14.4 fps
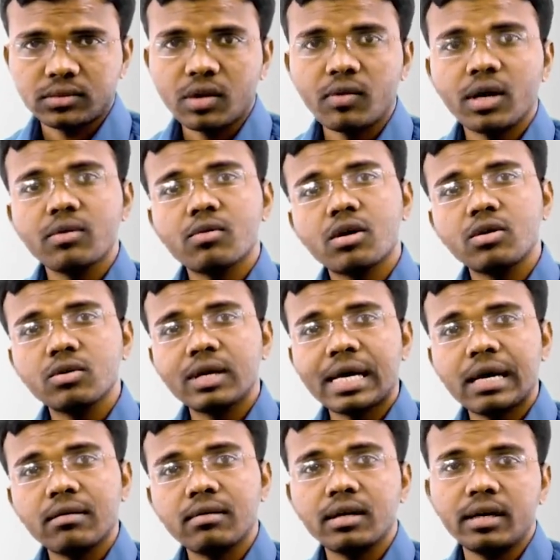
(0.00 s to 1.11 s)
Now I want to
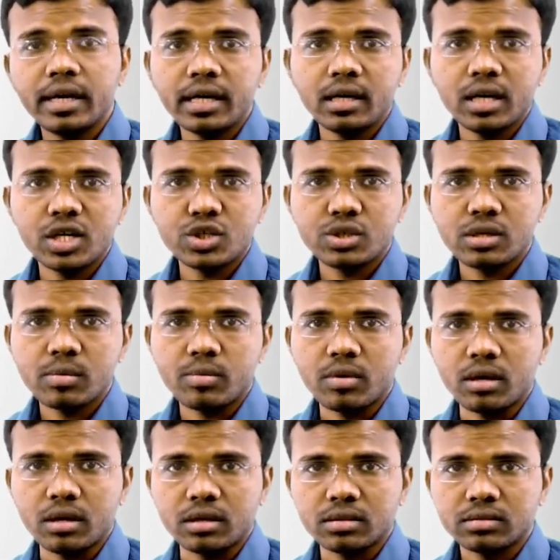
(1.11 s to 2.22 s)
calculate net national
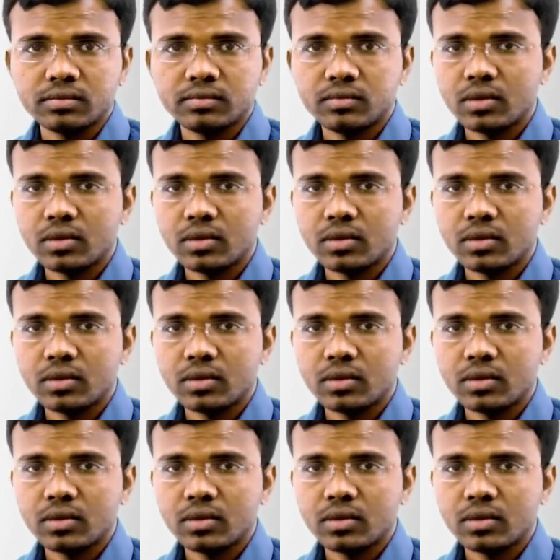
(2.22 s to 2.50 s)
product.